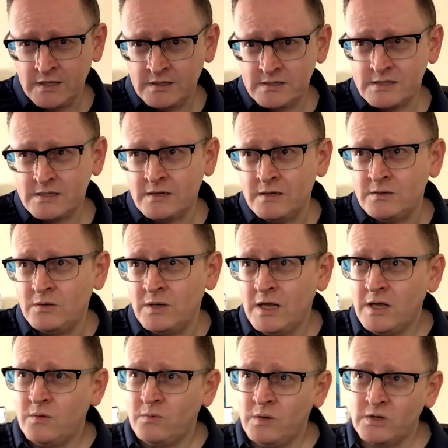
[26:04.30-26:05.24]
So
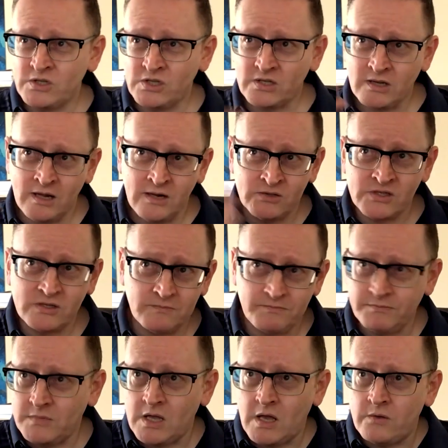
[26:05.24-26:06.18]
I'll just
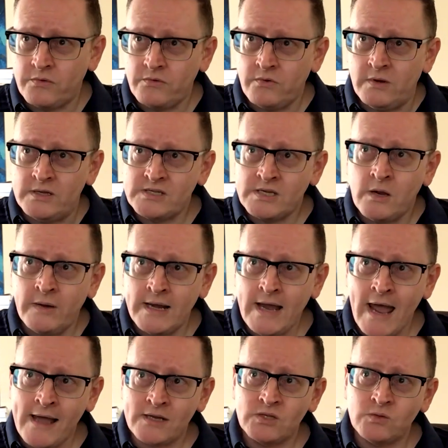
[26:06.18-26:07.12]
go through it. So in
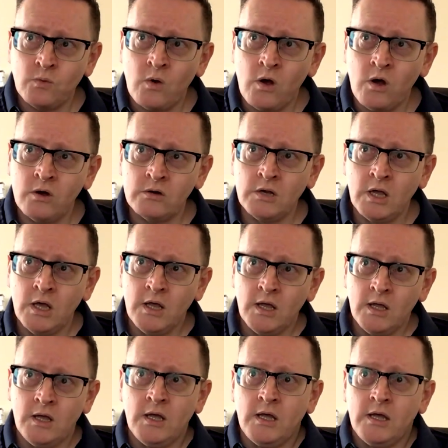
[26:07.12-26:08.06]
Act 1,
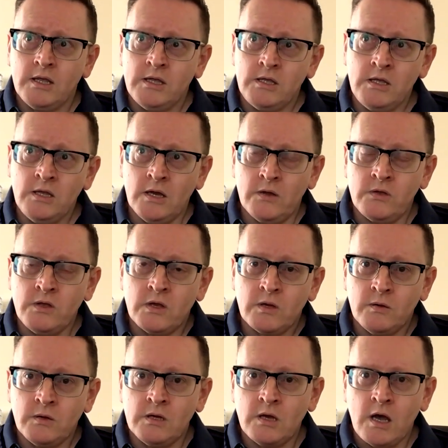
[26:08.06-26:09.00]
you
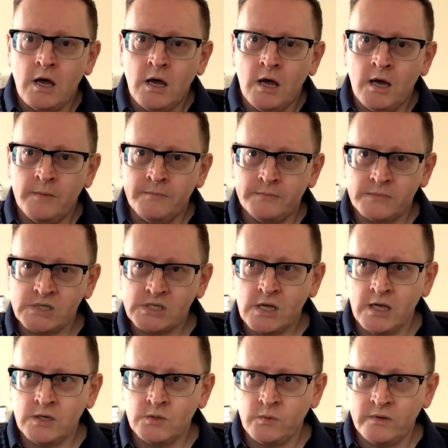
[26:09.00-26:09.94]
can
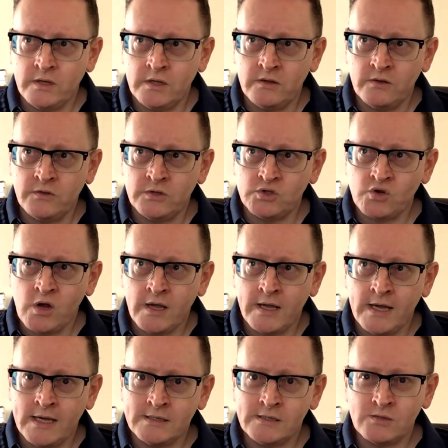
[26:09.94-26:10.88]
side with either the
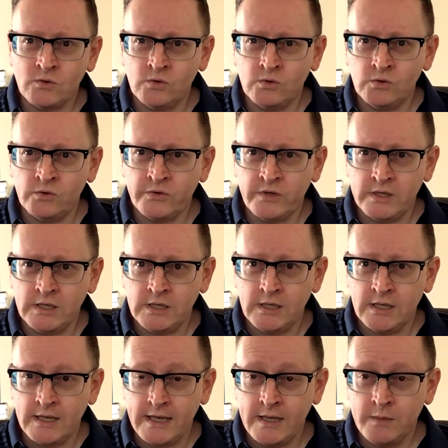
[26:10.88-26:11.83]
Dryads or the
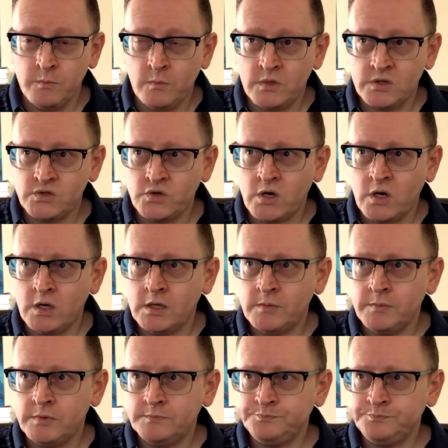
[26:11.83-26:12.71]
Himba tribe.